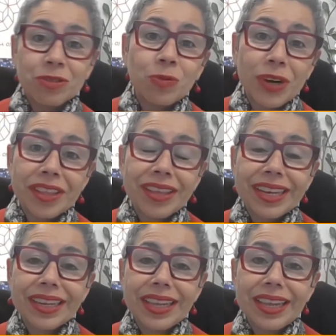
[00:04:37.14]
To where
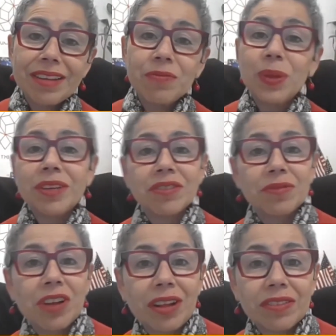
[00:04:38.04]
they live because
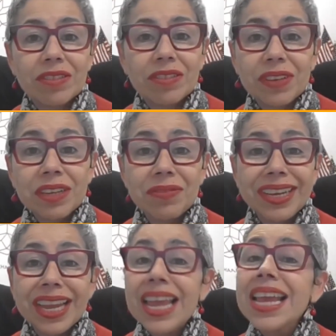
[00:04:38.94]
of cost of
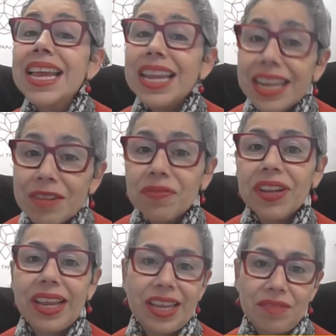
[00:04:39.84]
living, if
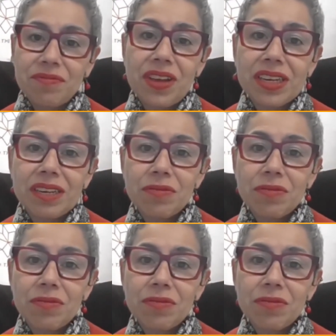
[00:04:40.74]
they can find